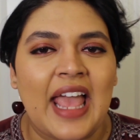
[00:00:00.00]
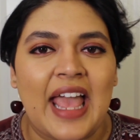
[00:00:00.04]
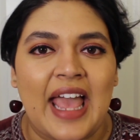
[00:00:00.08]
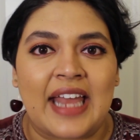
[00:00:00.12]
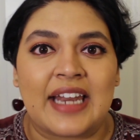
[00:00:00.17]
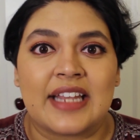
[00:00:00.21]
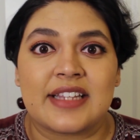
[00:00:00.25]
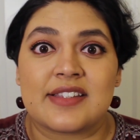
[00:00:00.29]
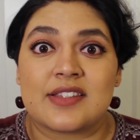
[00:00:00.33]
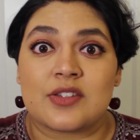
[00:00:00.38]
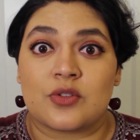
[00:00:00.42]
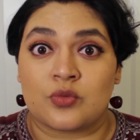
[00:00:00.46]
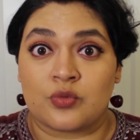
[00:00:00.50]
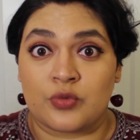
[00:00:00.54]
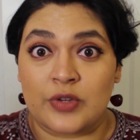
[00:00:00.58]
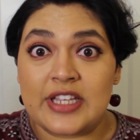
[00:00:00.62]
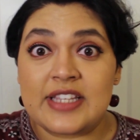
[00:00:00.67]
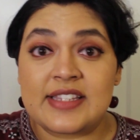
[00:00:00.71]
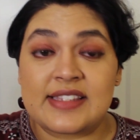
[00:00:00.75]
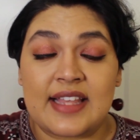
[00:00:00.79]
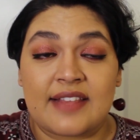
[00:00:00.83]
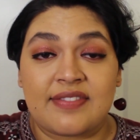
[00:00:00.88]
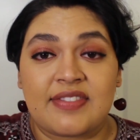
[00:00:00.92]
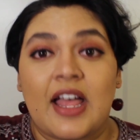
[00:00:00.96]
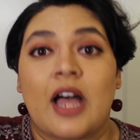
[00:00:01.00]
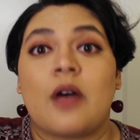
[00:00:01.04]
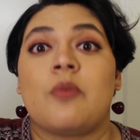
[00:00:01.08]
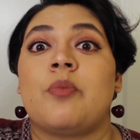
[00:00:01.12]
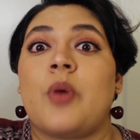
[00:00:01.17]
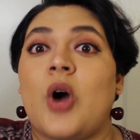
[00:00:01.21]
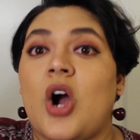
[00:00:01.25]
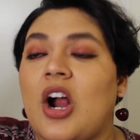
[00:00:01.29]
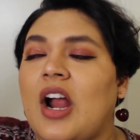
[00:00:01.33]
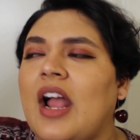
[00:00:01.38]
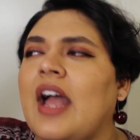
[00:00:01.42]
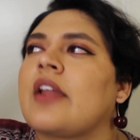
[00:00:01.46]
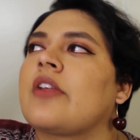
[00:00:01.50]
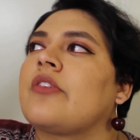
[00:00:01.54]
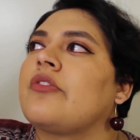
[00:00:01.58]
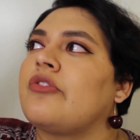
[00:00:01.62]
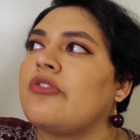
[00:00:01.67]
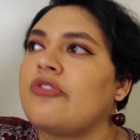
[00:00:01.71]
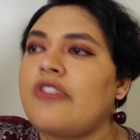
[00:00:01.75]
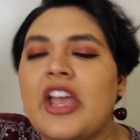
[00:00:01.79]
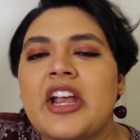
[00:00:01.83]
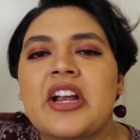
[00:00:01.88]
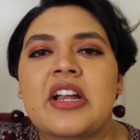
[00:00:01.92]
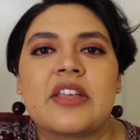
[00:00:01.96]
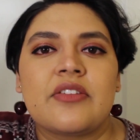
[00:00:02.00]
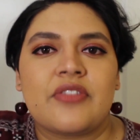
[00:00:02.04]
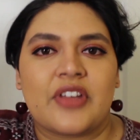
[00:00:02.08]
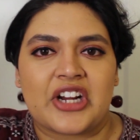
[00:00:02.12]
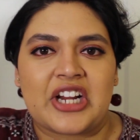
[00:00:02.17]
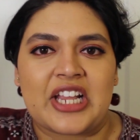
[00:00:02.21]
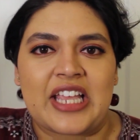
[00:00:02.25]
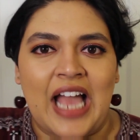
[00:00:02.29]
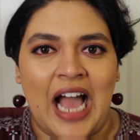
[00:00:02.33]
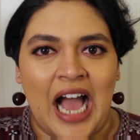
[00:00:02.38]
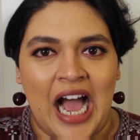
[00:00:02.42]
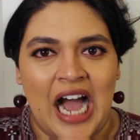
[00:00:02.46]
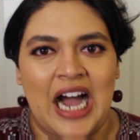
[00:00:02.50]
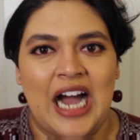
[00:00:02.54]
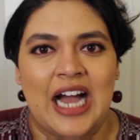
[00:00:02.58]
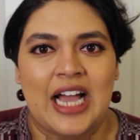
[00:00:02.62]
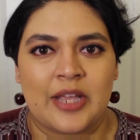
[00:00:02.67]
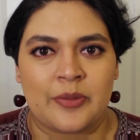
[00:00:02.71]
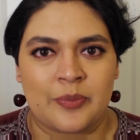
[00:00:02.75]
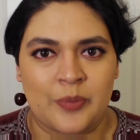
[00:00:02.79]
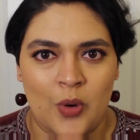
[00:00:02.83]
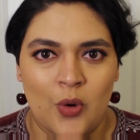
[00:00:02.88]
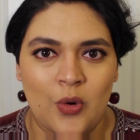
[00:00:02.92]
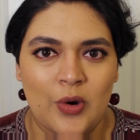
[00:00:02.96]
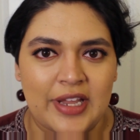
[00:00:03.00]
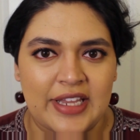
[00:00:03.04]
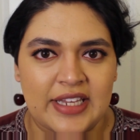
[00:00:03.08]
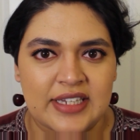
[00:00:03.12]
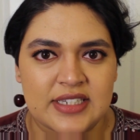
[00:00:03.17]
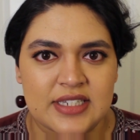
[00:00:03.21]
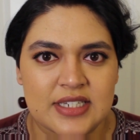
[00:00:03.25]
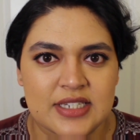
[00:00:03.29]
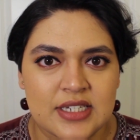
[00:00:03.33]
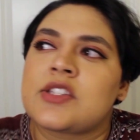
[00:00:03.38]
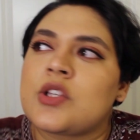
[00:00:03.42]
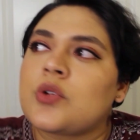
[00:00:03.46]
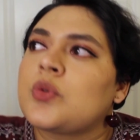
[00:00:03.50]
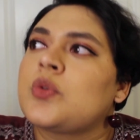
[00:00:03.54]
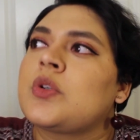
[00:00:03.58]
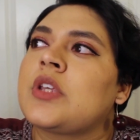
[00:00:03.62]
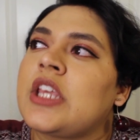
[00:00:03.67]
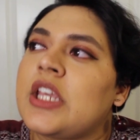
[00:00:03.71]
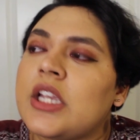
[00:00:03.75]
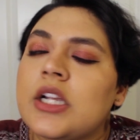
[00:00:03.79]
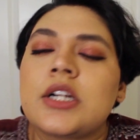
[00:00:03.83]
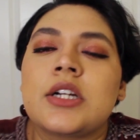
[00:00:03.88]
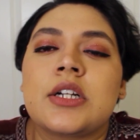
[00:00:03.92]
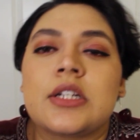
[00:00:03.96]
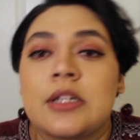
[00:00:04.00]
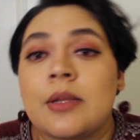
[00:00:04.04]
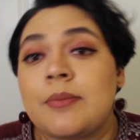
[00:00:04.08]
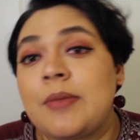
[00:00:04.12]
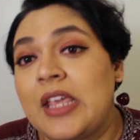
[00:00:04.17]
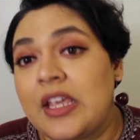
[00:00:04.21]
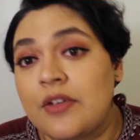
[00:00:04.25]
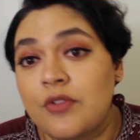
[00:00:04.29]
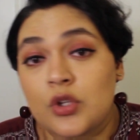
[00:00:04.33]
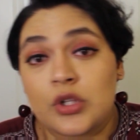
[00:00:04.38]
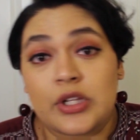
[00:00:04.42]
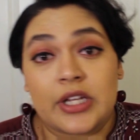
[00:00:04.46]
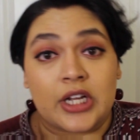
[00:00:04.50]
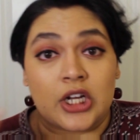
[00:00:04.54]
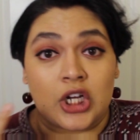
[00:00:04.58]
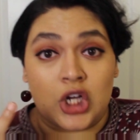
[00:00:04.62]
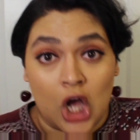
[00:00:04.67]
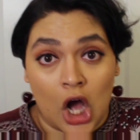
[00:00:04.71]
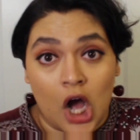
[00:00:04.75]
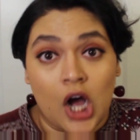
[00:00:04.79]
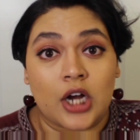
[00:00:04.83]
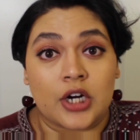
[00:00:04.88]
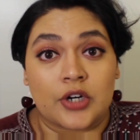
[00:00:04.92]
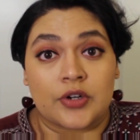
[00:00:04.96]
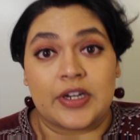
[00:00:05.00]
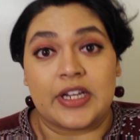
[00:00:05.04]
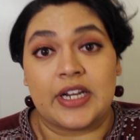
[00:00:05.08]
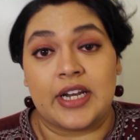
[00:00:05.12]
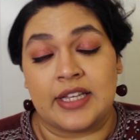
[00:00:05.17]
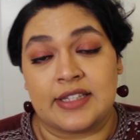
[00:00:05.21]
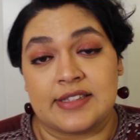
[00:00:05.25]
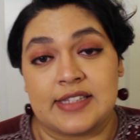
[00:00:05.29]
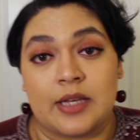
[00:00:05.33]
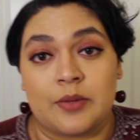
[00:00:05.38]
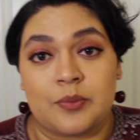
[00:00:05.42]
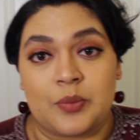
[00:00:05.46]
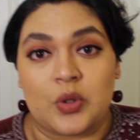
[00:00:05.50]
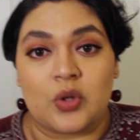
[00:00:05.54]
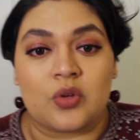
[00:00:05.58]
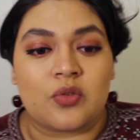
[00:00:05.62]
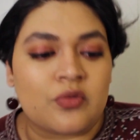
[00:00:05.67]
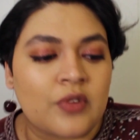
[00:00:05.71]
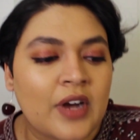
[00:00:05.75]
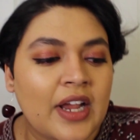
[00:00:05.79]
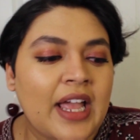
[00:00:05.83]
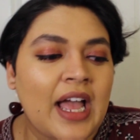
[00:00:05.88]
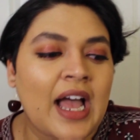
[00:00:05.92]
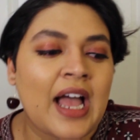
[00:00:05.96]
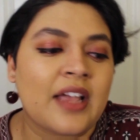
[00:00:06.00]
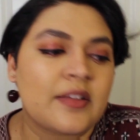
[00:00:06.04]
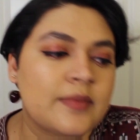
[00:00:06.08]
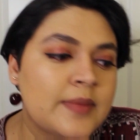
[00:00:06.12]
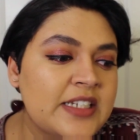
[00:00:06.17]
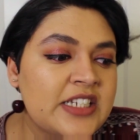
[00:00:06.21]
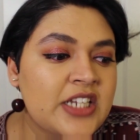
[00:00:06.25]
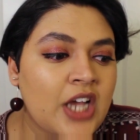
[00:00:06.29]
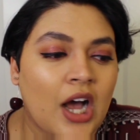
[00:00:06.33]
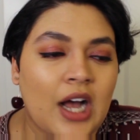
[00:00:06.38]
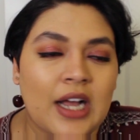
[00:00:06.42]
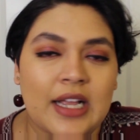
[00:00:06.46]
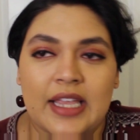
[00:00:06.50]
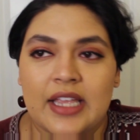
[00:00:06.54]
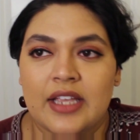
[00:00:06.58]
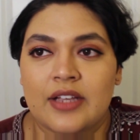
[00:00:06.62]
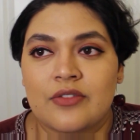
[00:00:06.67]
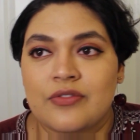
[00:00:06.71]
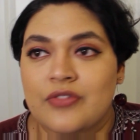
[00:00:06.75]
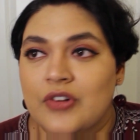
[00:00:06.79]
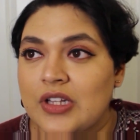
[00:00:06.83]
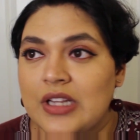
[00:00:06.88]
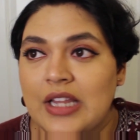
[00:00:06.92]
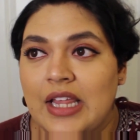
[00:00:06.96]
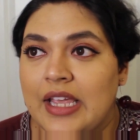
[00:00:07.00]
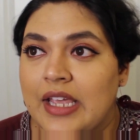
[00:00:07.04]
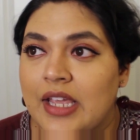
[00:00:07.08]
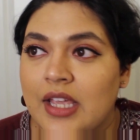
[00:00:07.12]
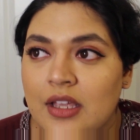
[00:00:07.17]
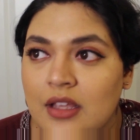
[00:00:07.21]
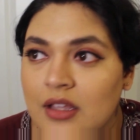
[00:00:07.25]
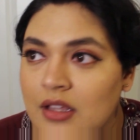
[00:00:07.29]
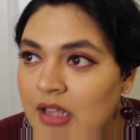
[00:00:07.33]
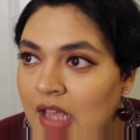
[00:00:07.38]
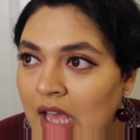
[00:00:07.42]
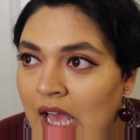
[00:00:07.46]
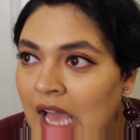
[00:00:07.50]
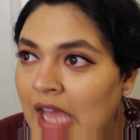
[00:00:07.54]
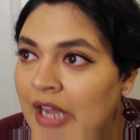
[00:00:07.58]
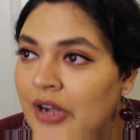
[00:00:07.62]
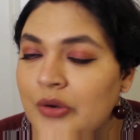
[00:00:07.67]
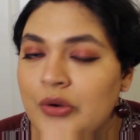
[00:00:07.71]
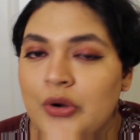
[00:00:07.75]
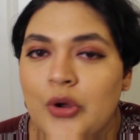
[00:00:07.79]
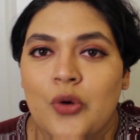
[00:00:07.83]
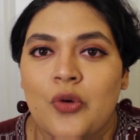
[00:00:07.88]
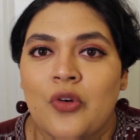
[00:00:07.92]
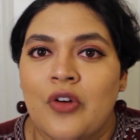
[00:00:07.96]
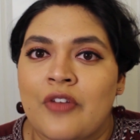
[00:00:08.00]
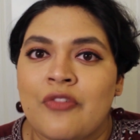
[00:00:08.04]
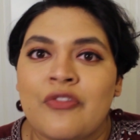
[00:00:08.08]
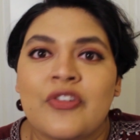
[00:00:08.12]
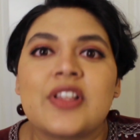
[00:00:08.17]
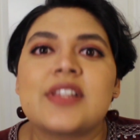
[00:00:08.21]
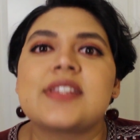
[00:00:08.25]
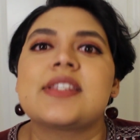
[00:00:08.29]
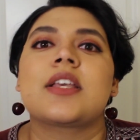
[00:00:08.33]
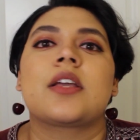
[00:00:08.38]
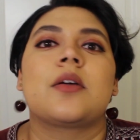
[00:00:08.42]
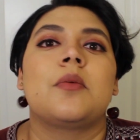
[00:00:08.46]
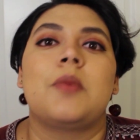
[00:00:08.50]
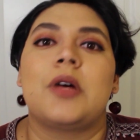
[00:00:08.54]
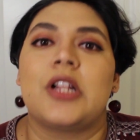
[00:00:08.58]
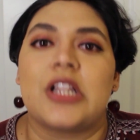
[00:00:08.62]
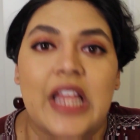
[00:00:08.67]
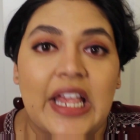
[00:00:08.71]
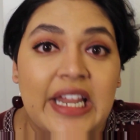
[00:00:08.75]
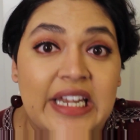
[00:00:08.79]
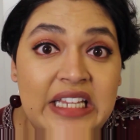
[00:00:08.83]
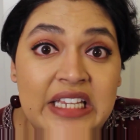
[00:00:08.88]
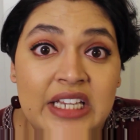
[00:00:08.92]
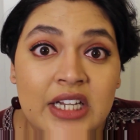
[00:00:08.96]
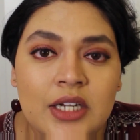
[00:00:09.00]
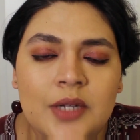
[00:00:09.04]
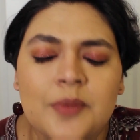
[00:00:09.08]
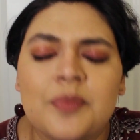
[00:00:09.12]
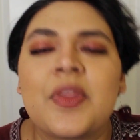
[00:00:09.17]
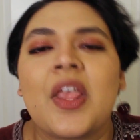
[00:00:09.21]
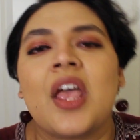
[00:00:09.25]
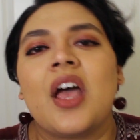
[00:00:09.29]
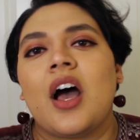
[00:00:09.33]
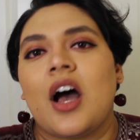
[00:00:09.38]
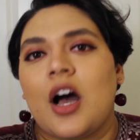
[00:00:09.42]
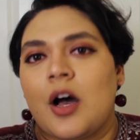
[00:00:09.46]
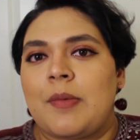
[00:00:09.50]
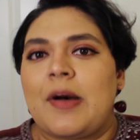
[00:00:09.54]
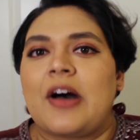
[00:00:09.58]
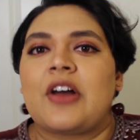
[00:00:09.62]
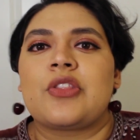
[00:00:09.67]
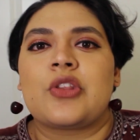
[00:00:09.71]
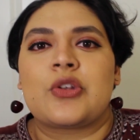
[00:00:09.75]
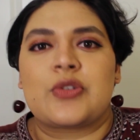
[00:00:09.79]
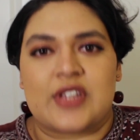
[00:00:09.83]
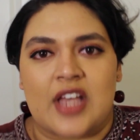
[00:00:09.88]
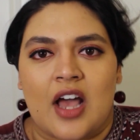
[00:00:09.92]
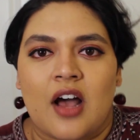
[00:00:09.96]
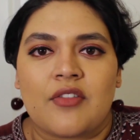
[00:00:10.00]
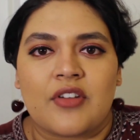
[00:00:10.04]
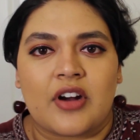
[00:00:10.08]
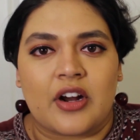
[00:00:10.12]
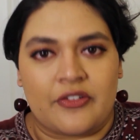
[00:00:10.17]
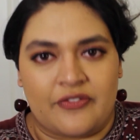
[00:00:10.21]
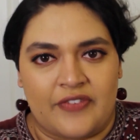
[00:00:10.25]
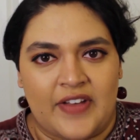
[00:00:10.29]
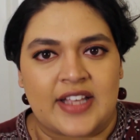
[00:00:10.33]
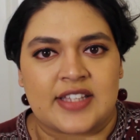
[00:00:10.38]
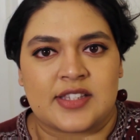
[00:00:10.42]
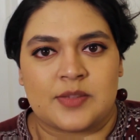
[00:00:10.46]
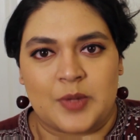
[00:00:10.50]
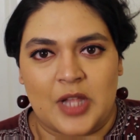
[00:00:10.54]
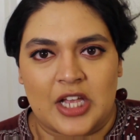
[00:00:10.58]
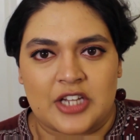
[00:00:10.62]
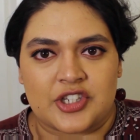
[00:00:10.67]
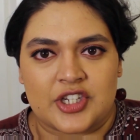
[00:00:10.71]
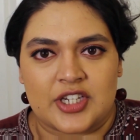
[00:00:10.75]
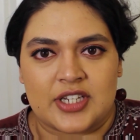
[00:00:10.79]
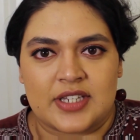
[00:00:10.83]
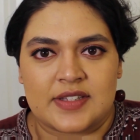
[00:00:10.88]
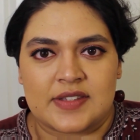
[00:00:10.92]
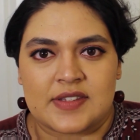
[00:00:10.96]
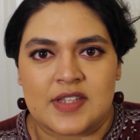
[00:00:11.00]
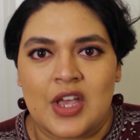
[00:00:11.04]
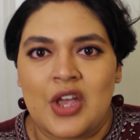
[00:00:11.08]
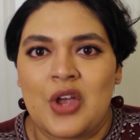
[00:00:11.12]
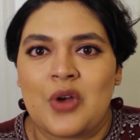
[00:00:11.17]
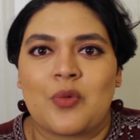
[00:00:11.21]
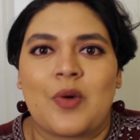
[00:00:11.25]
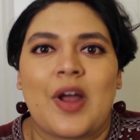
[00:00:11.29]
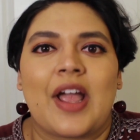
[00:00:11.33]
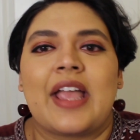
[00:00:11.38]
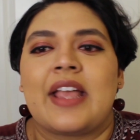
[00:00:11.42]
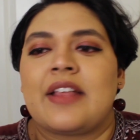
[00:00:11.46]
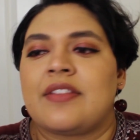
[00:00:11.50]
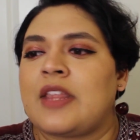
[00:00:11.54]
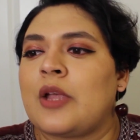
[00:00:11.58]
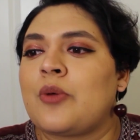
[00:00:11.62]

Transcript: And it's reset that bar at a very, very high point. So here, let me give you like a concrete example, right? I've been talking for like, I don't know, it feels like a millennia, about those Coverfx blushes, right?